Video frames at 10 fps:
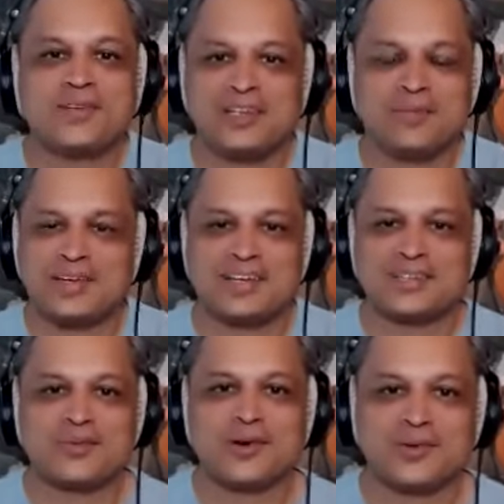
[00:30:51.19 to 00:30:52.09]
being in the
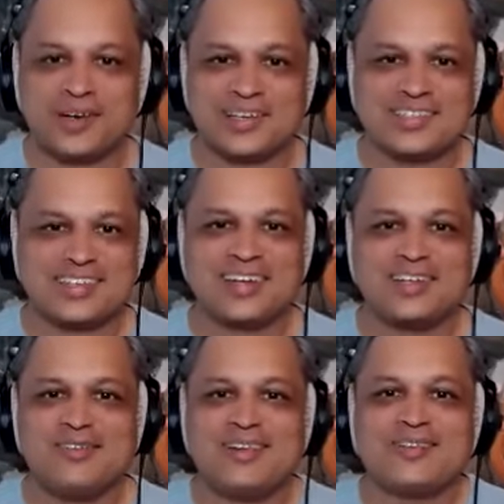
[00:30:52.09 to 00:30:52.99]
Wild West. You
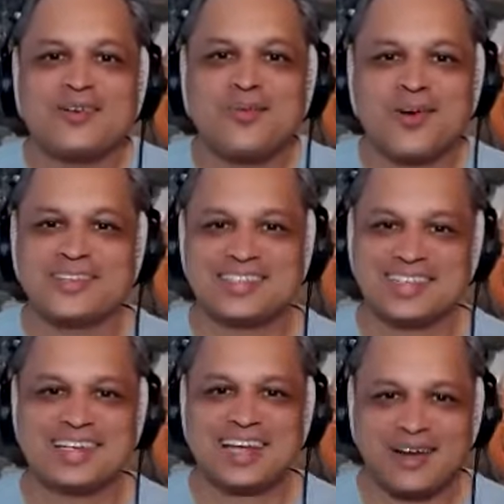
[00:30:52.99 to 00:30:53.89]
never know what's
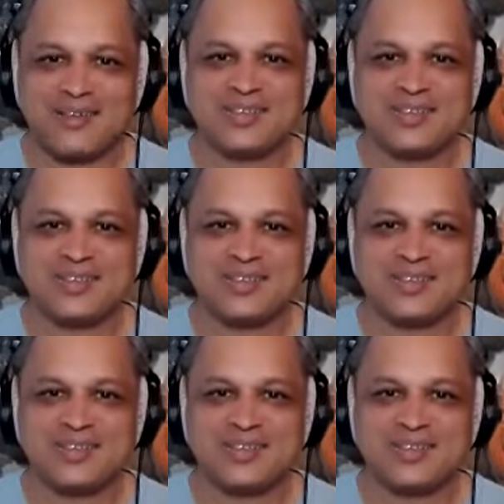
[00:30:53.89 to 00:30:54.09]
going to happen,